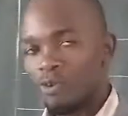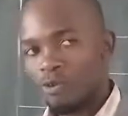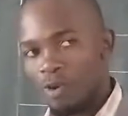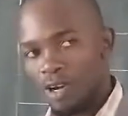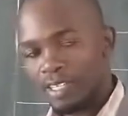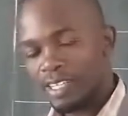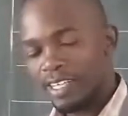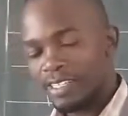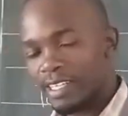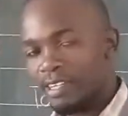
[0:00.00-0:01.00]
What
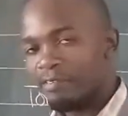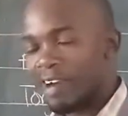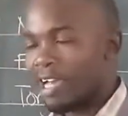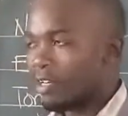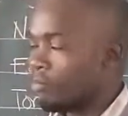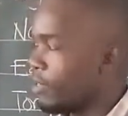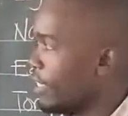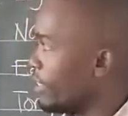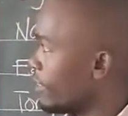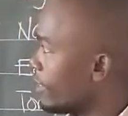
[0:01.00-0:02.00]
is
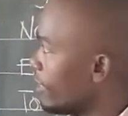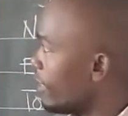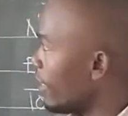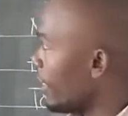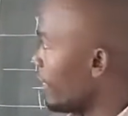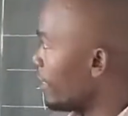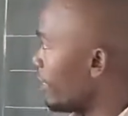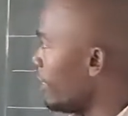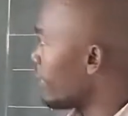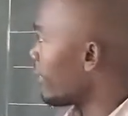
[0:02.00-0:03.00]
environment? It
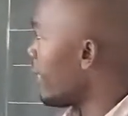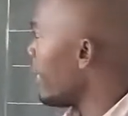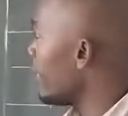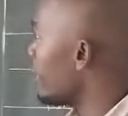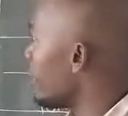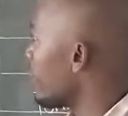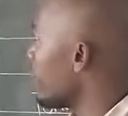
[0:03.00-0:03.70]
is anything